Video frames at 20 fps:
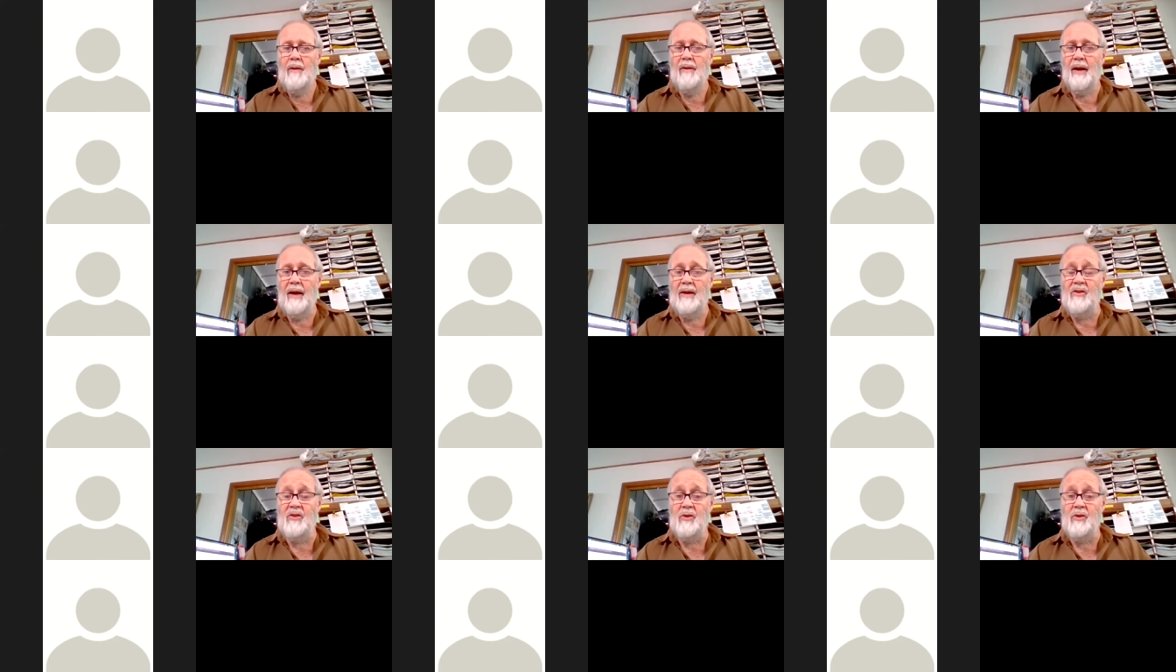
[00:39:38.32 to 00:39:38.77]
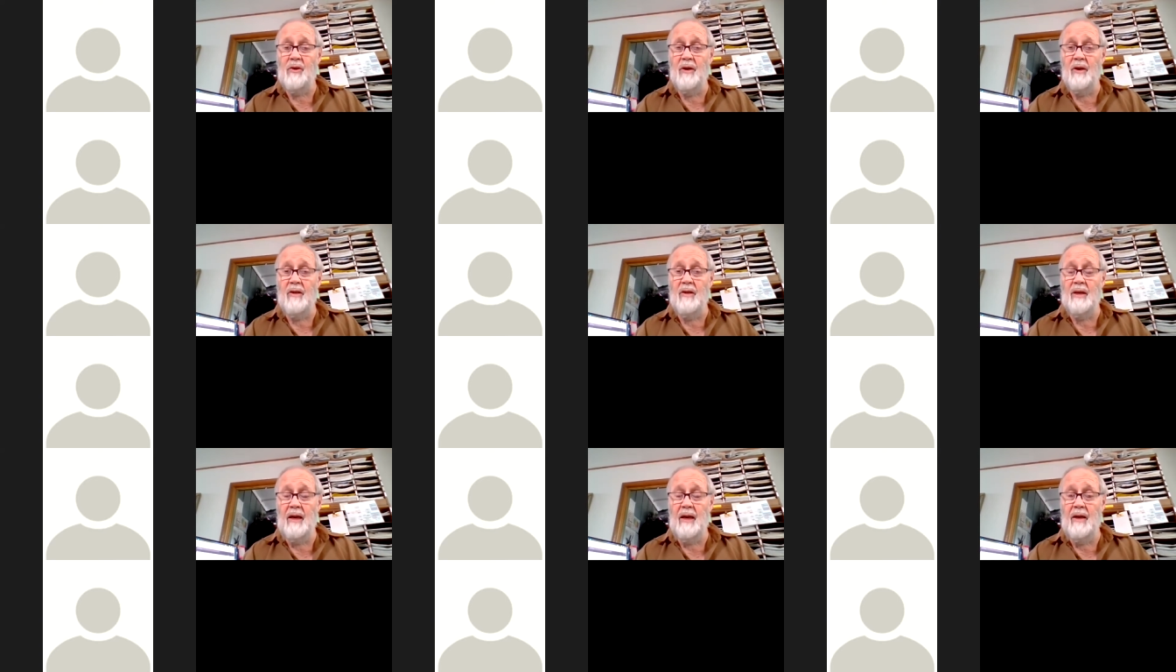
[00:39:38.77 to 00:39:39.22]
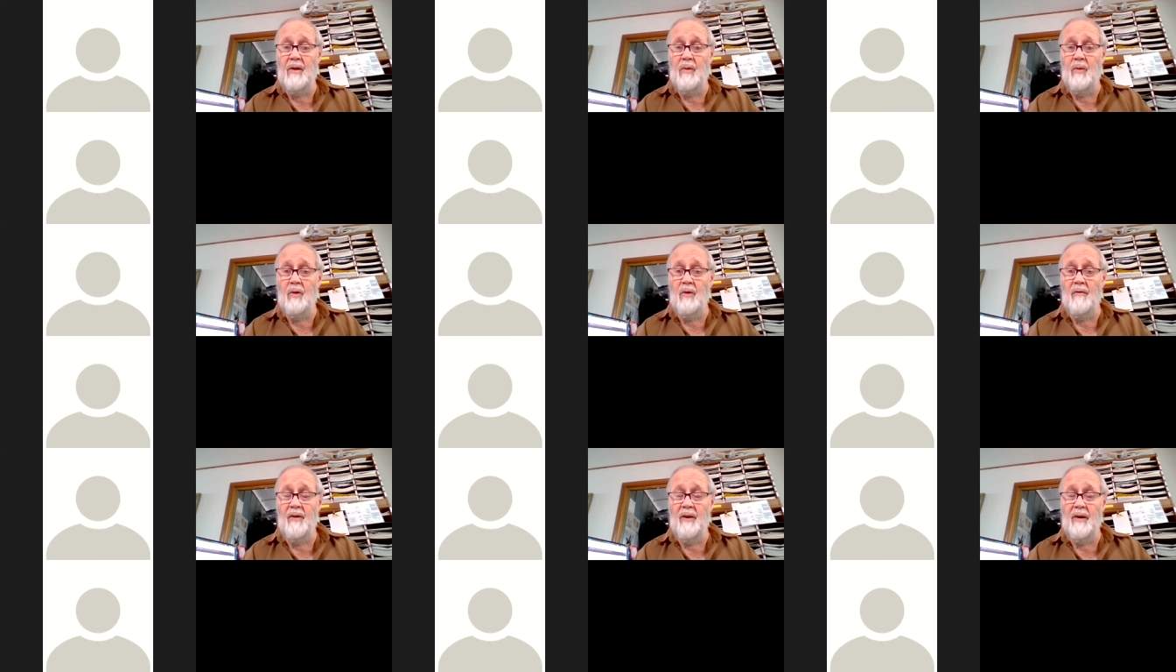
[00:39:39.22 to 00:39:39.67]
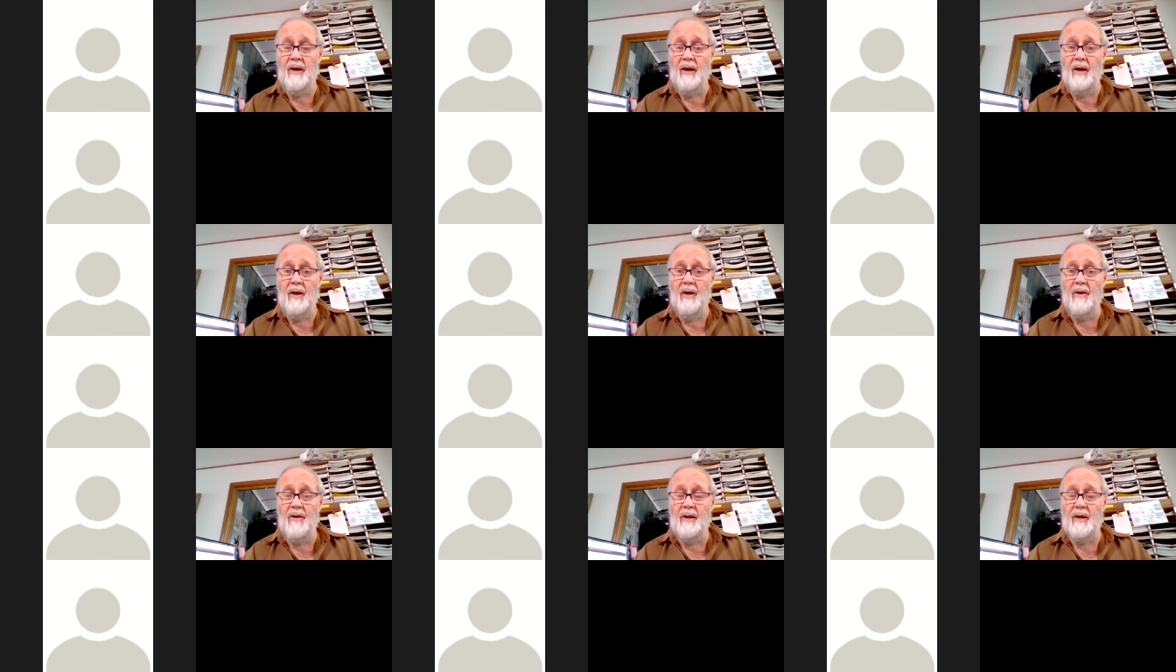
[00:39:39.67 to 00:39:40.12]
Well, that sort of data were very
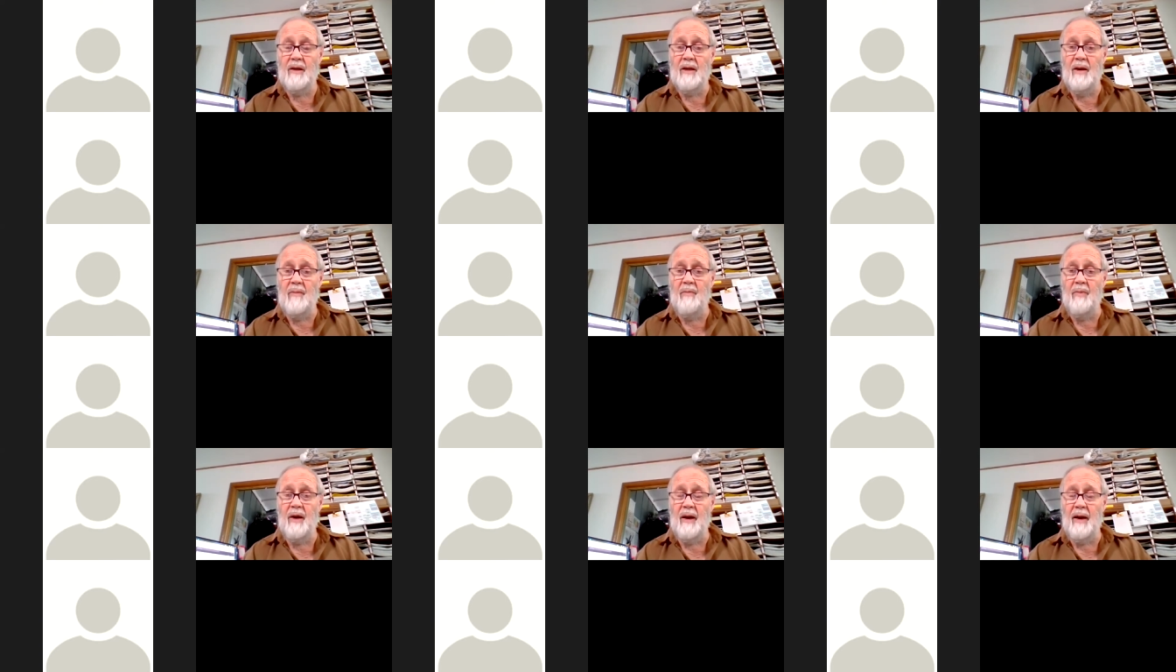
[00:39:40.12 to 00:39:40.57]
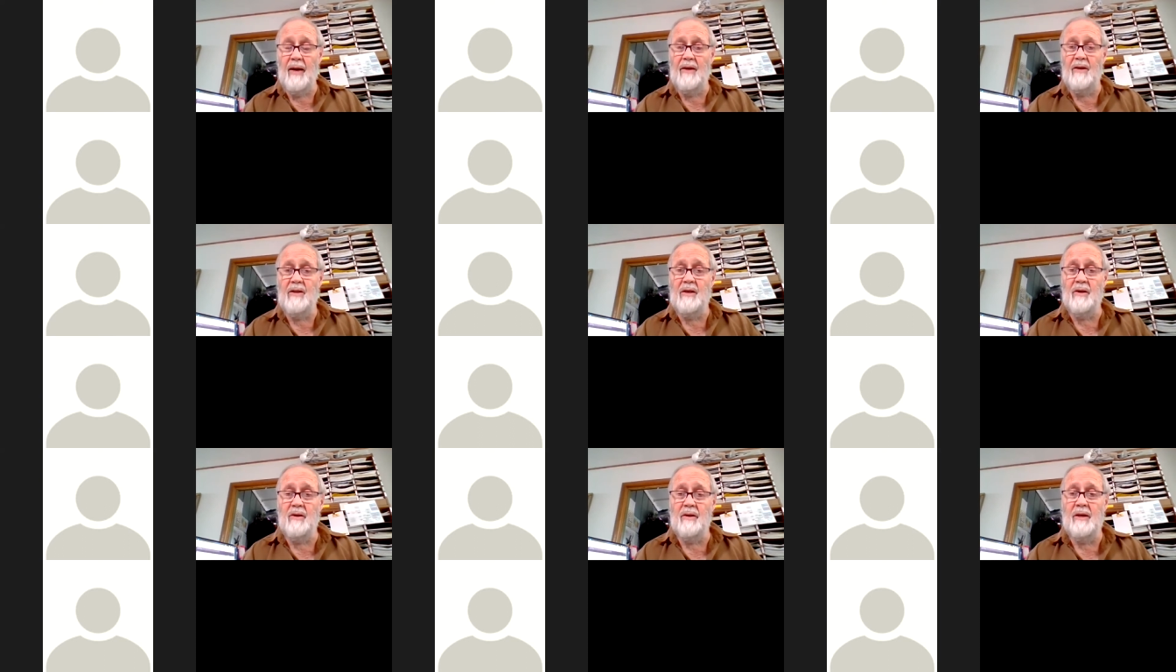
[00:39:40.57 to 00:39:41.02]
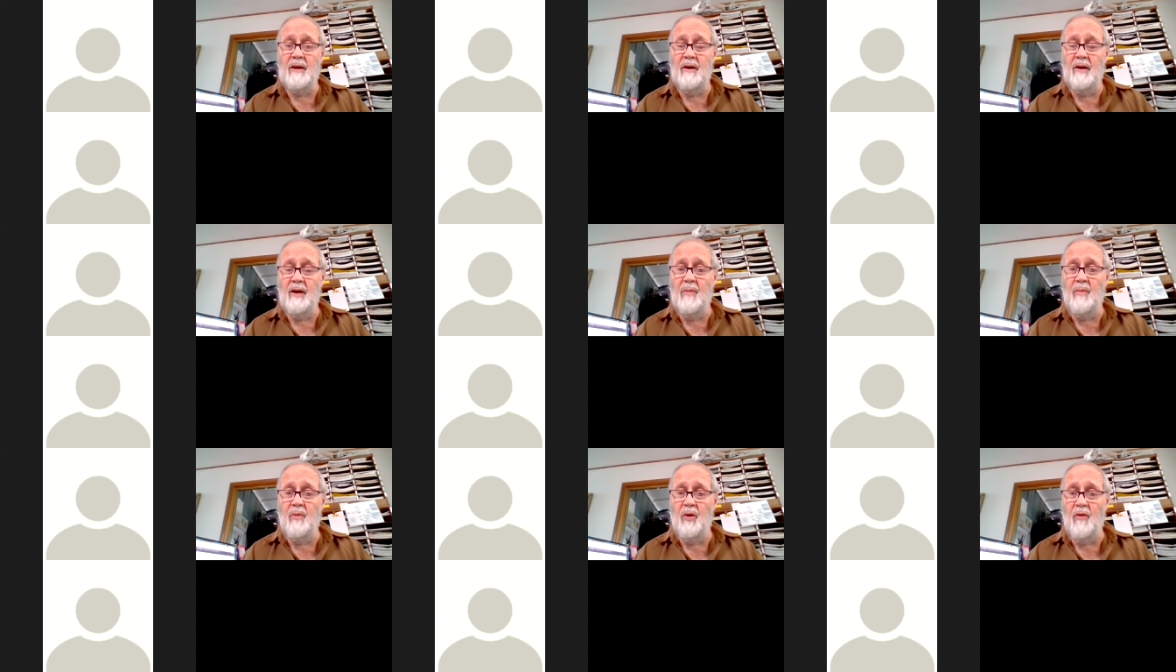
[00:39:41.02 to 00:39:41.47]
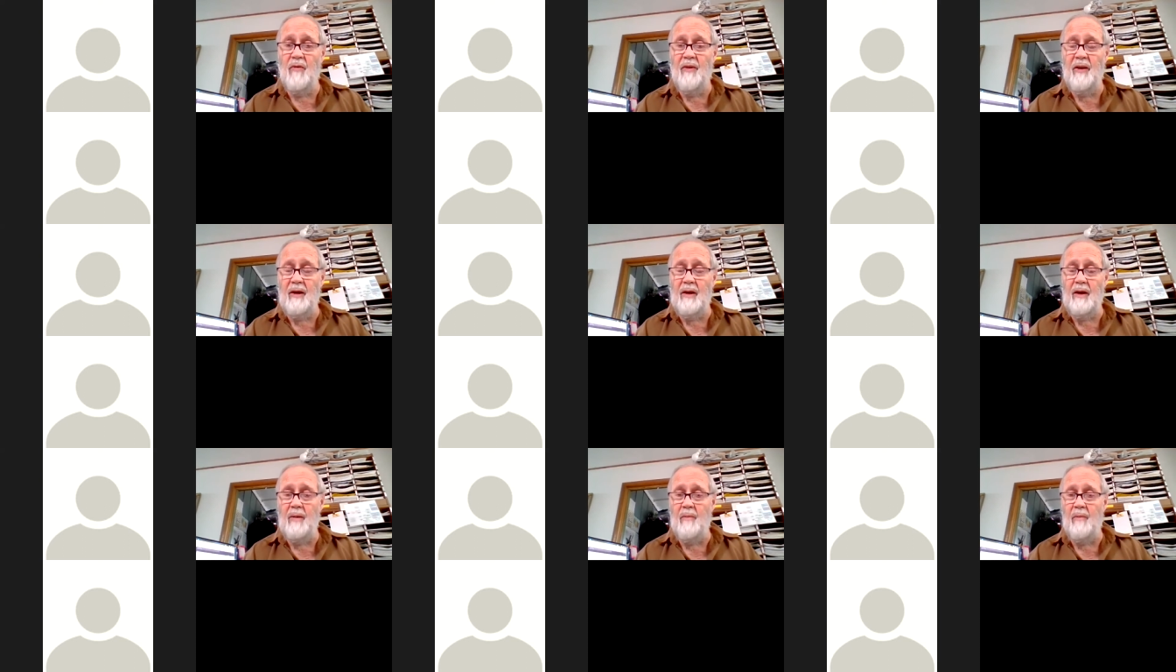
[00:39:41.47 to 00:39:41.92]
hard to come by until Kerry
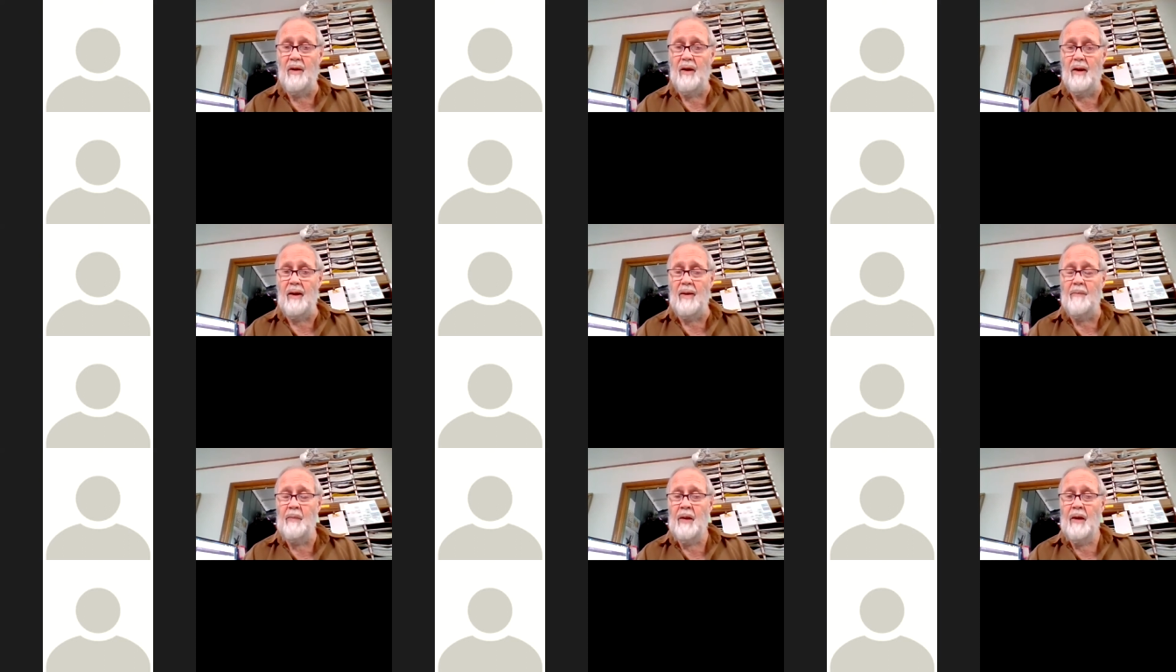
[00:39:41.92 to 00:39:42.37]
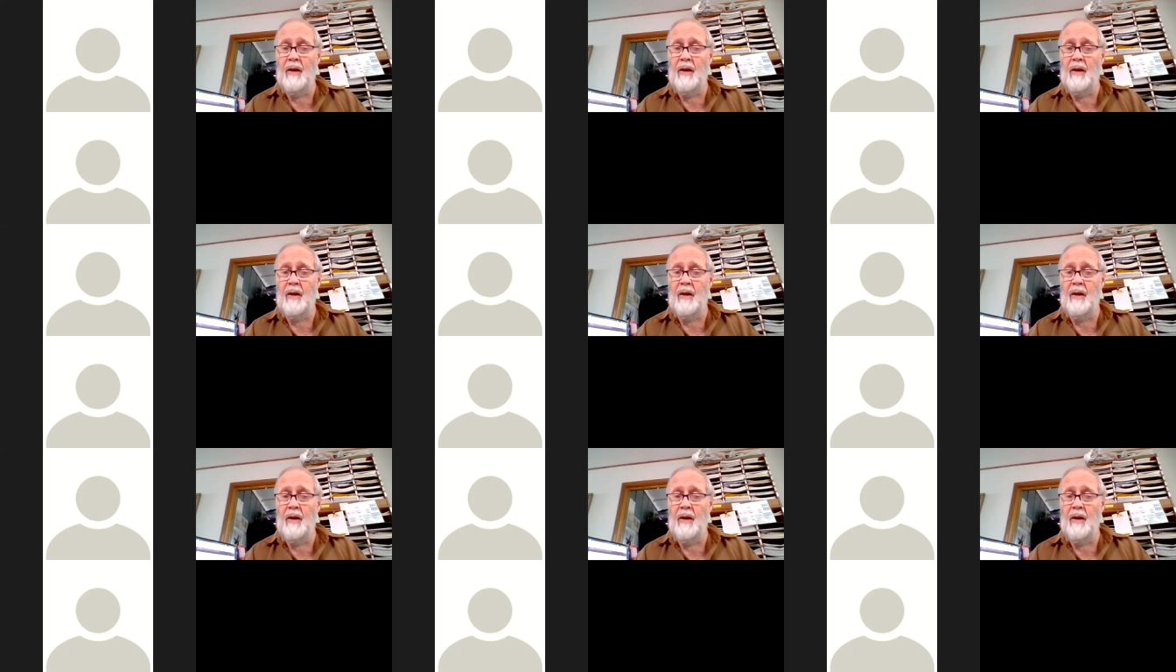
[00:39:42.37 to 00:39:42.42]
Murphy come by.